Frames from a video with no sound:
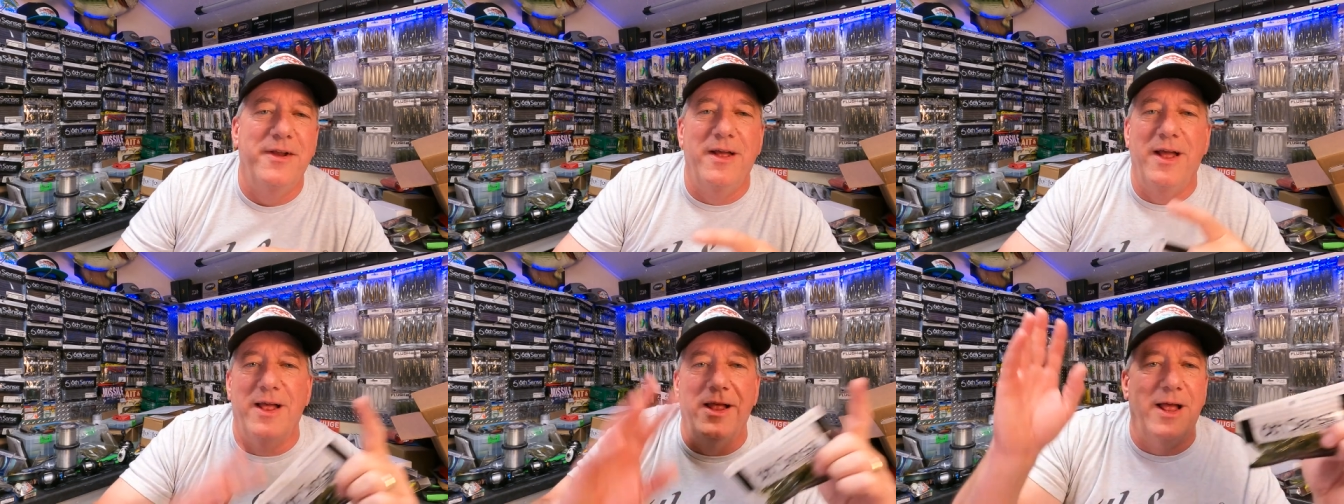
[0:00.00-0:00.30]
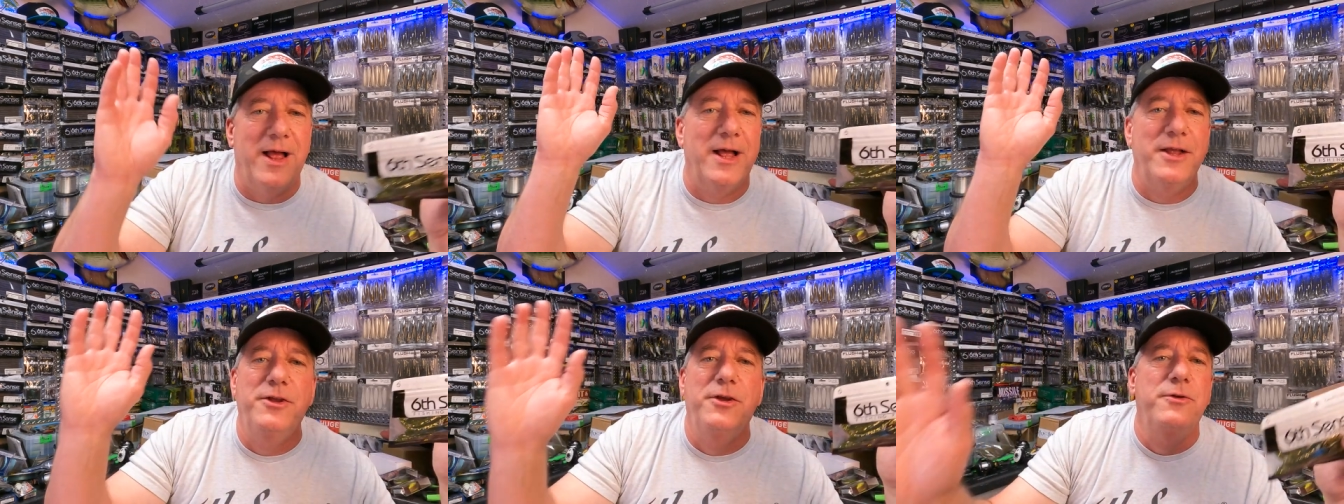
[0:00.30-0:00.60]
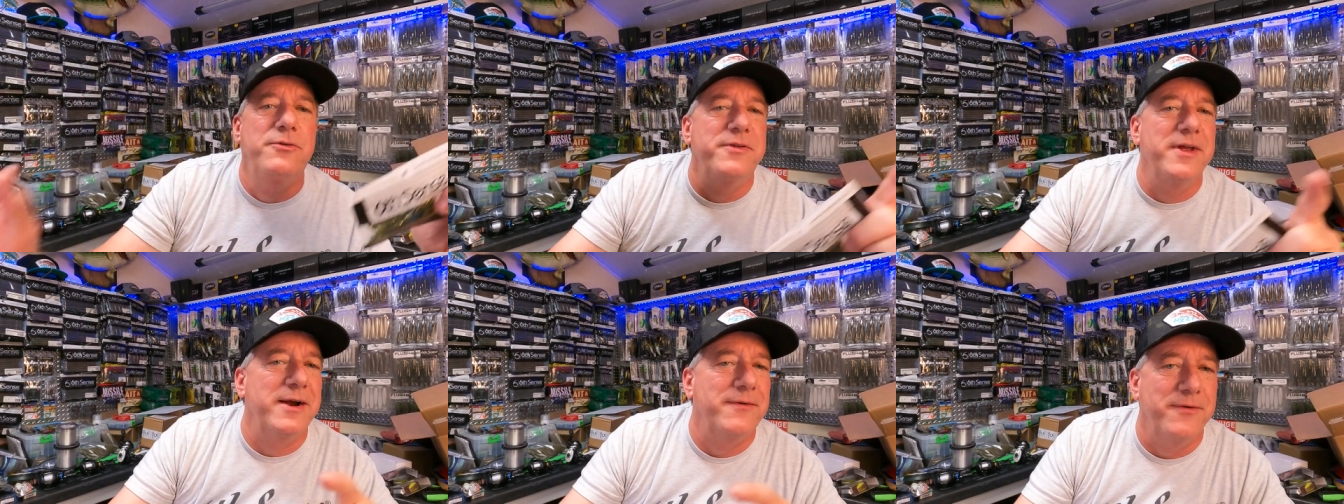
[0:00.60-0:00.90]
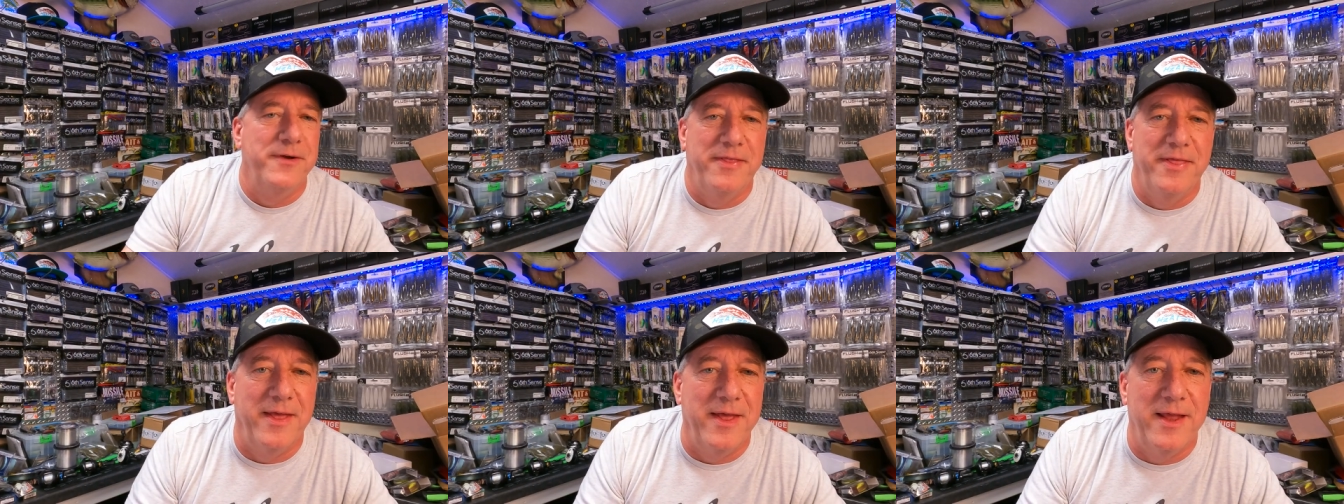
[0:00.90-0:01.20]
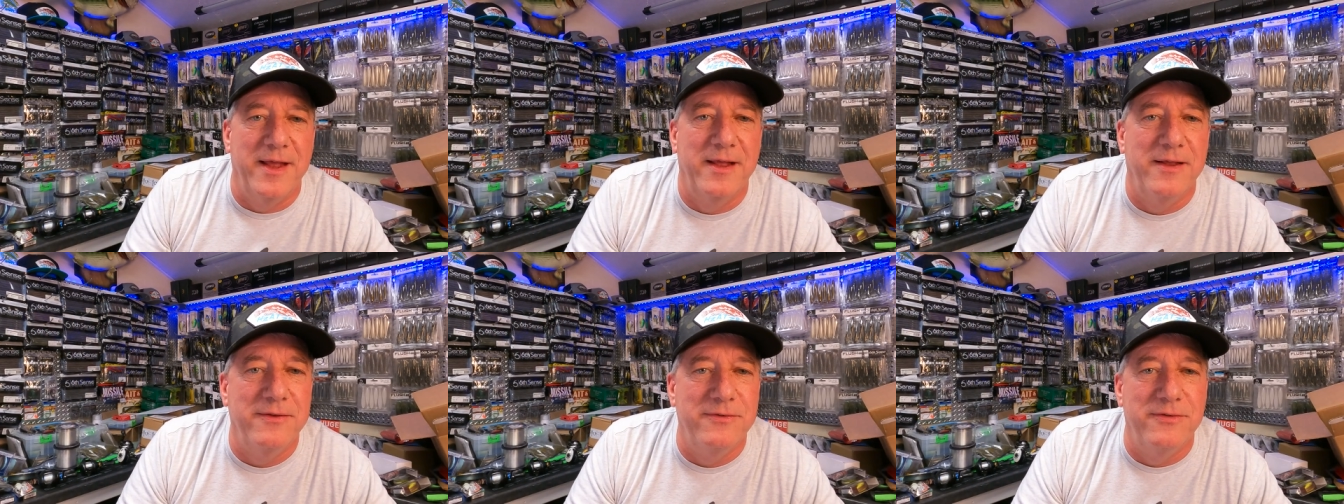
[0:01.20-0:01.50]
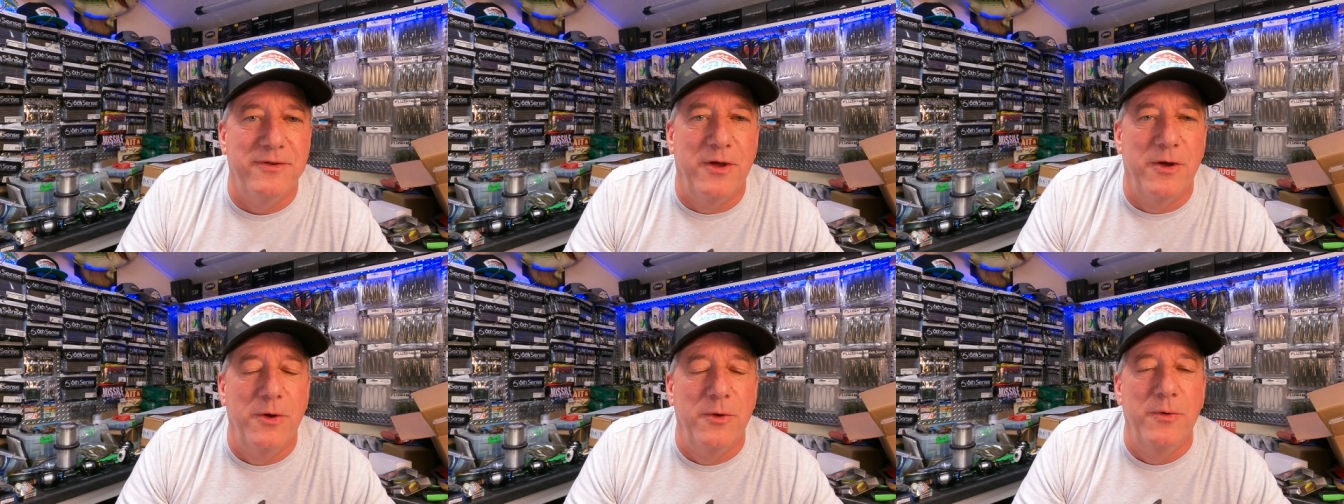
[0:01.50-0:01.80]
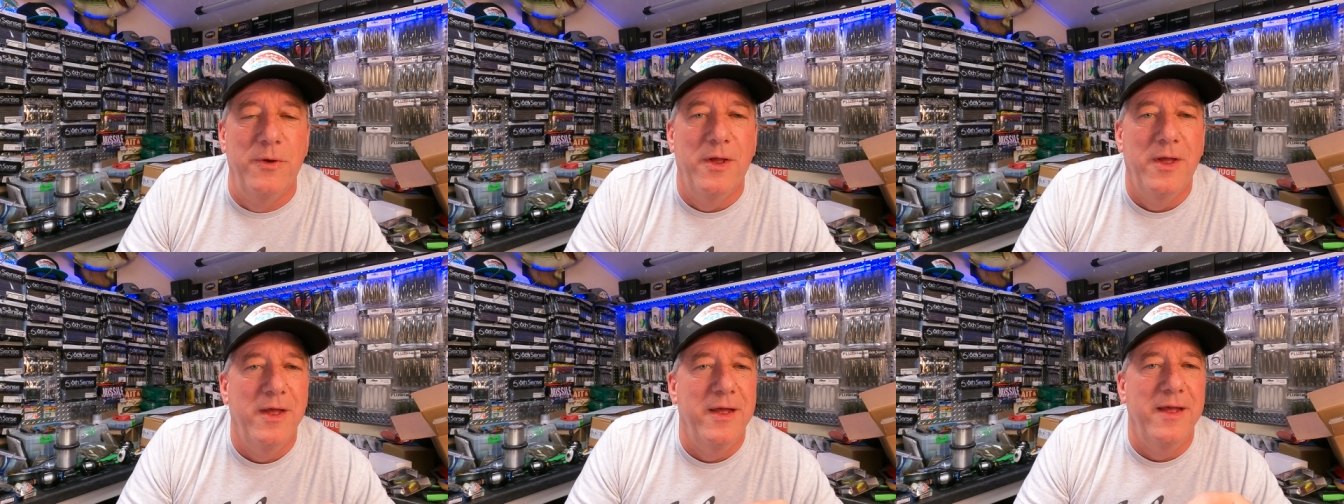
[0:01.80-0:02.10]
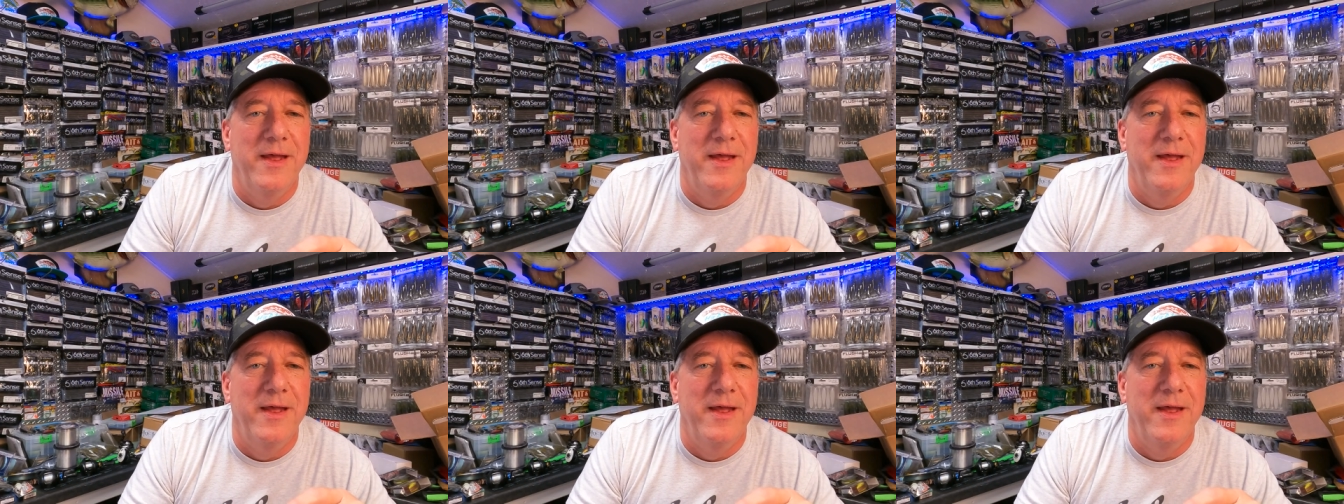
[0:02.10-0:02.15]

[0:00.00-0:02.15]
I use everything. So